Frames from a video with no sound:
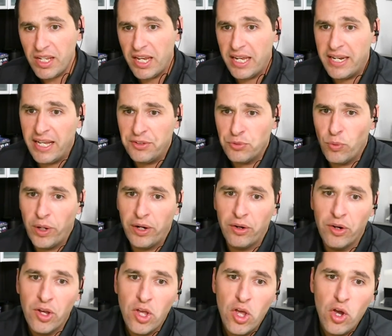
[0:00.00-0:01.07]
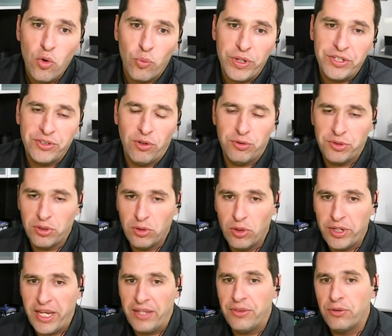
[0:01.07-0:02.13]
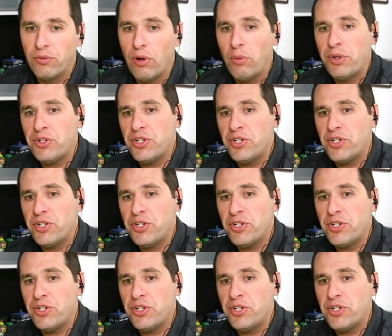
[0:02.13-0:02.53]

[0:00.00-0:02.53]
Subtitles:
And that's where we start to look at the growing